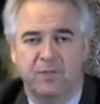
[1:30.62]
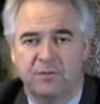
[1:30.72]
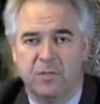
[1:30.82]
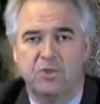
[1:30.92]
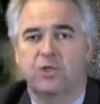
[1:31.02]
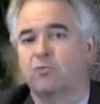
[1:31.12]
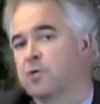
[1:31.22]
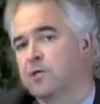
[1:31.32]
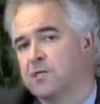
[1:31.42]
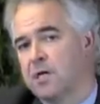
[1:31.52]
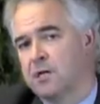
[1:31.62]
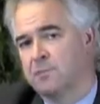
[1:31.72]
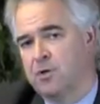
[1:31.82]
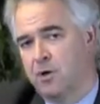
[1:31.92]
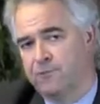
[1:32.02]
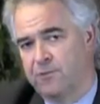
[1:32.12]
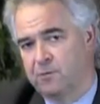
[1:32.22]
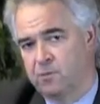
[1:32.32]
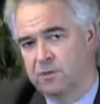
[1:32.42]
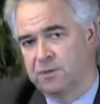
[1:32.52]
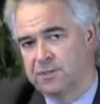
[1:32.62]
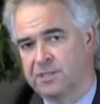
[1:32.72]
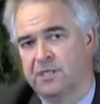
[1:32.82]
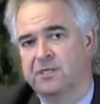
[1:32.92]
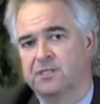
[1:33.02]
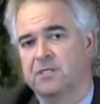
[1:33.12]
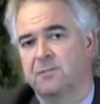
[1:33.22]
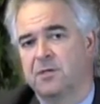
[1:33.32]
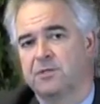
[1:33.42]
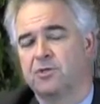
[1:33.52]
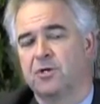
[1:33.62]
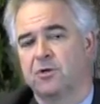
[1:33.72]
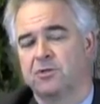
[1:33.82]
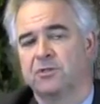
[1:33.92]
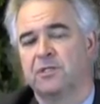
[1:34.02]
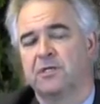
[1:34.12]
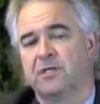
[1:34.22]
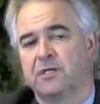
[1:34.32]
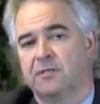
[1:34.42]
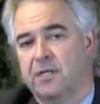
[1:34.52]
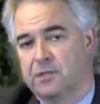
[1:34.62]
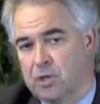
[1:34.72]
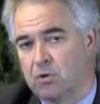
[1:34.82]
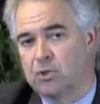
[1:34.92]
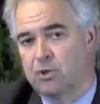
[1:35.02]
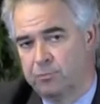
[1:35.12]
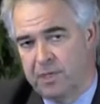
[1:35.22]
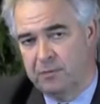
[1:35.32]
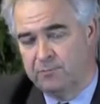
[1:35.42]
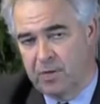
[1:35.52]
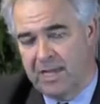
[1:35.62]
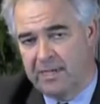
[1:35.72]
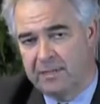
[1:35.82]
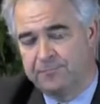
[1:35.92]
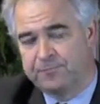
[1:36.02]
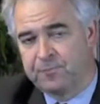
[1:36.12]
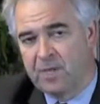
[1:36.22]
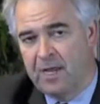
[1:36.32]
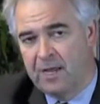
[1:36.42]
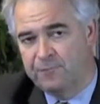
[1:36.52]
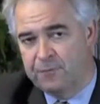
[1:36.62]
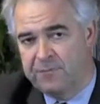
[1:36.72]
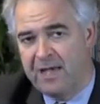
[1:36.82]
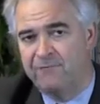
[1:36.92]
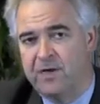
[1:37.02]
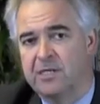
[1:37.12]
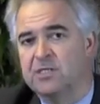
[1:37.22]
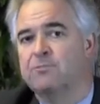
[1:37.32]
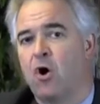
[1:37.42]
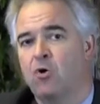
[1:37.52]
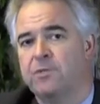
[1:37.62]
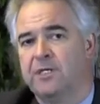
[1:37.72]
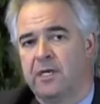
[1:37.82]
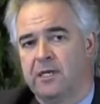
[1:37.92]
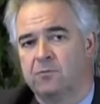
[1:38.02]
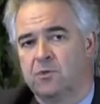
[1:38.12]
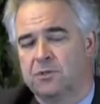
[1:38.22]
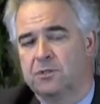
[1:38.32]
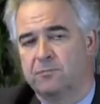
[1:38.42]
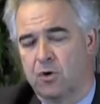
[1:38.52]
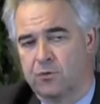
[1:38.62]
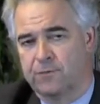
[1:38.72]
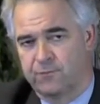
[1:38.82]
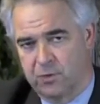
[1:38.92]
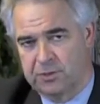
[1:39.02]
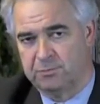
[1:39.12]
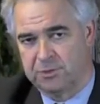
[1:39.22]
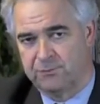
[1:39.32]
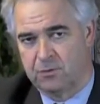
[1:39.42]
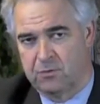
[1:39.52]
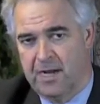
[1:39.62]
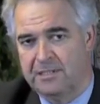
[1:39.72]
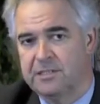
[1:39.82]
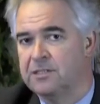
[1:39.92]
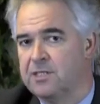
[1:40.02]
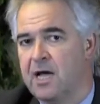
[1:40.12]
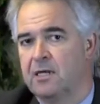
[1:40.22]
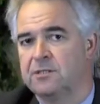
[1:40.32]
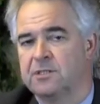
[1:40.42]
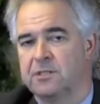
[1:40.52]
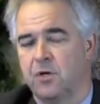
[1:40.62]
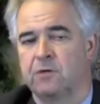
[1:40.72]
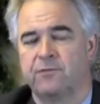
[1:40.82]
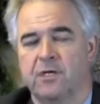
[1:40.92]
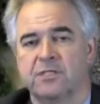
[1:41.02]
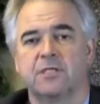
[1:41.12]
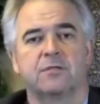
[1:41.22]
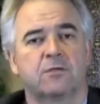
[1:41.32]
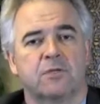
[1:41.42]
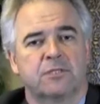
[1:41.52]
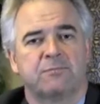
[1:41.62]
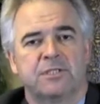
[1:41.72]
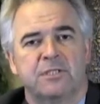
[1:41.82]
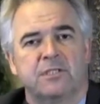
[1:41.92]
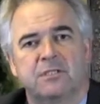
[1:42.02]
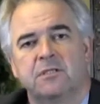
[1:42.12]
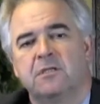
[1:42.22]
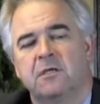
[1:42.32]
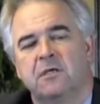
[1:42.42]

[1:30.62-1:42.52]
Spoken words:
this year we're going to take up an offering, we're going to send it to some other church that is also being planted. And from that very small beginning was the birth of Christmas for Christ that challenges all of us at the Christmas season